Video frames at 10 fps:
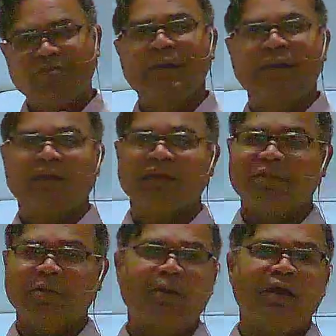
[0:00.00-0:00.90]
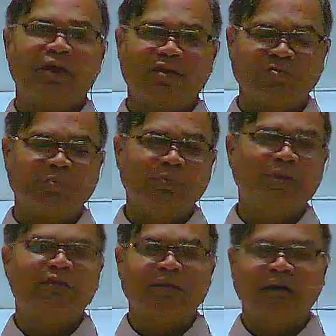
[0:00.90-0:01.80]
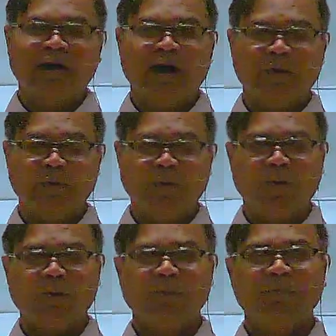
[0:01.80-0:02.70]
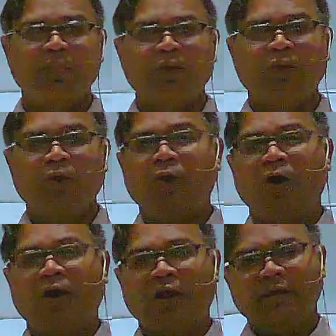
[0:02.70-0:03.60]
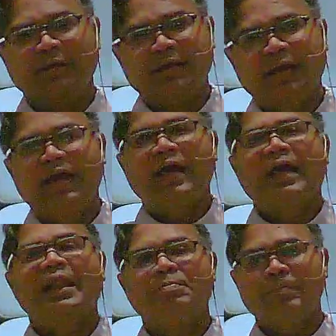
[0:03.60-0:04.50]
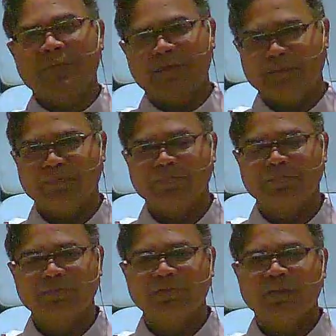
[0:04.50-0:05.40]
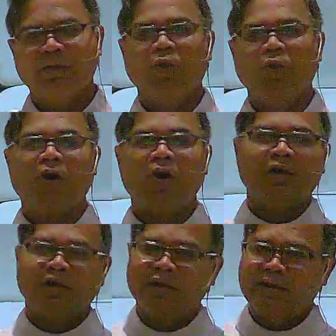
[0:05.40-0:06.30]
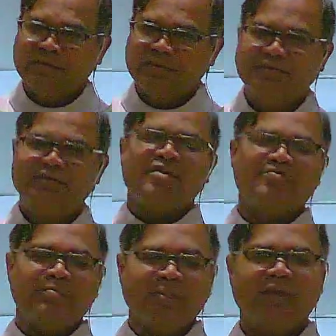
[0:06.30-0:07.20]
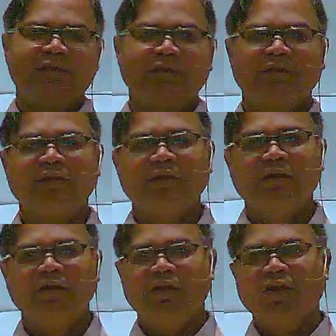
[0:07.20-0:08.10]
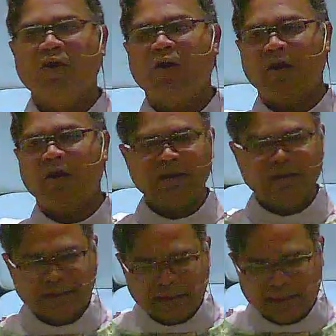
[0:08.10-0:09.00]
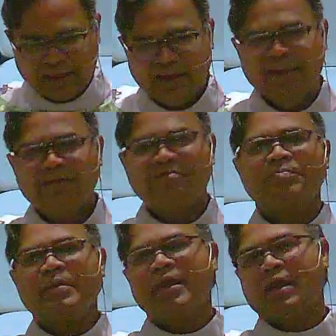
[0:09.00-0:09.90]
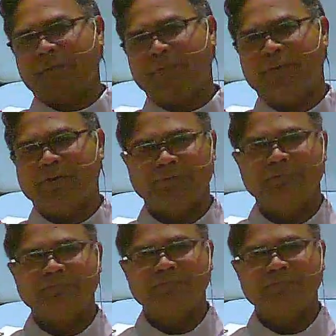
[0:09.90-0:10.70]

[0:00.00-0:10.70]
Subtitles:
let's make the prayer of Peter our own. Lord, help me. Lord, save me. Lord, lift me up.